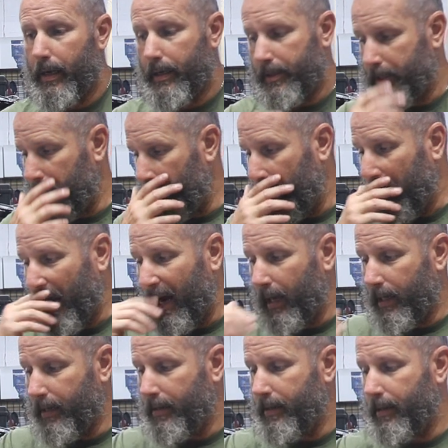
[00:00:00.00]
Cindy and
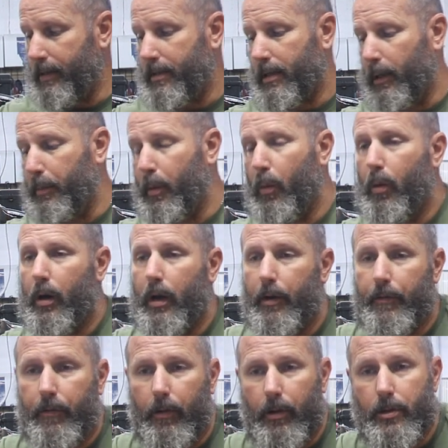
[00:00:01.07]
I did slip away
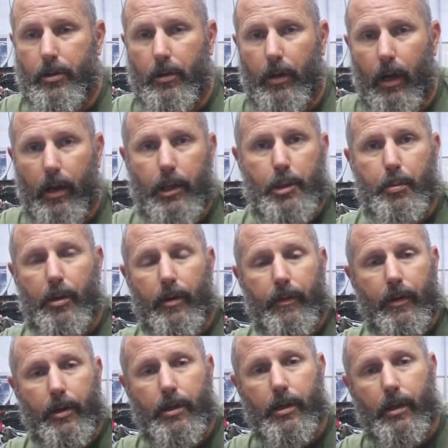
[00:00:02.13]
for a 2-day
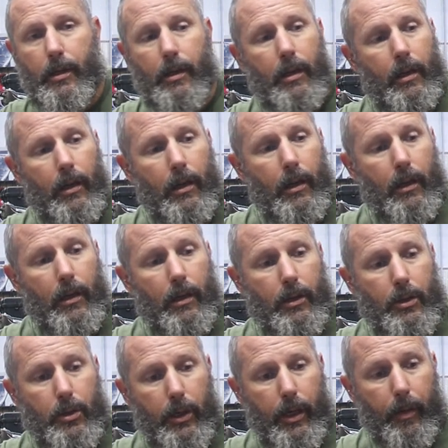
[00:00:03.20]
spearfishing
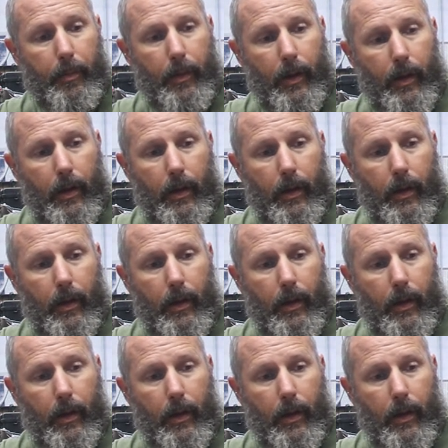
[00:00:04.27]
trip.